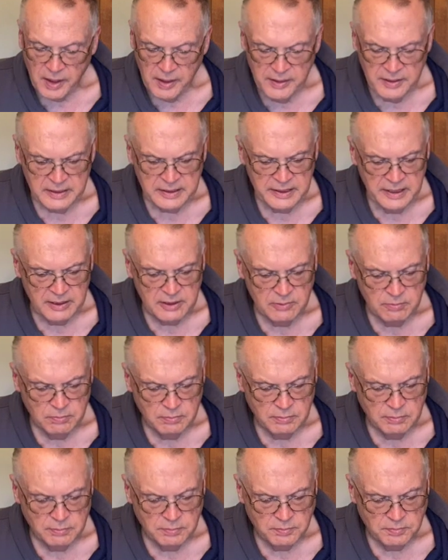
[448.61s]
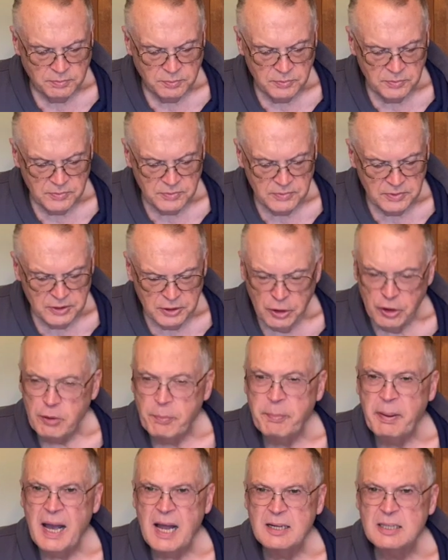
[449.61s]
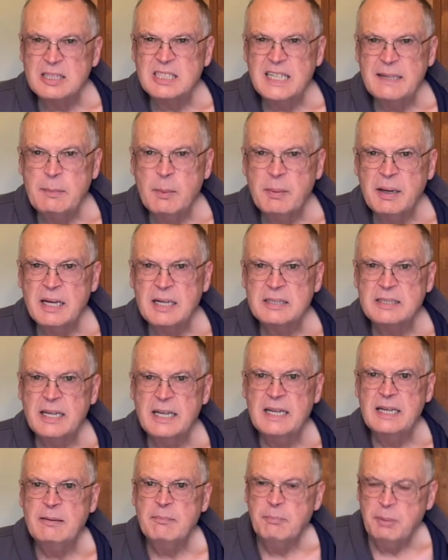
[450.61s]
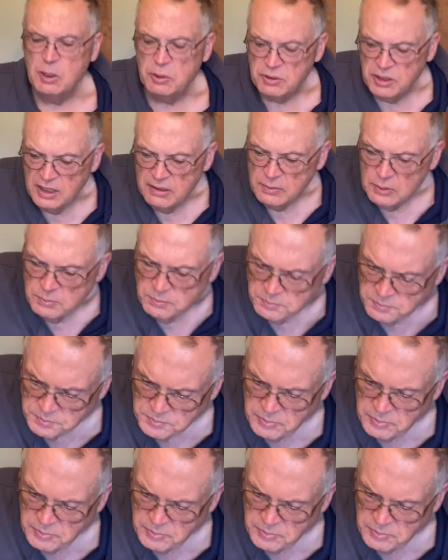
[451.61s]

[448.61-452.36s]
They took about the same amount of time, both of them.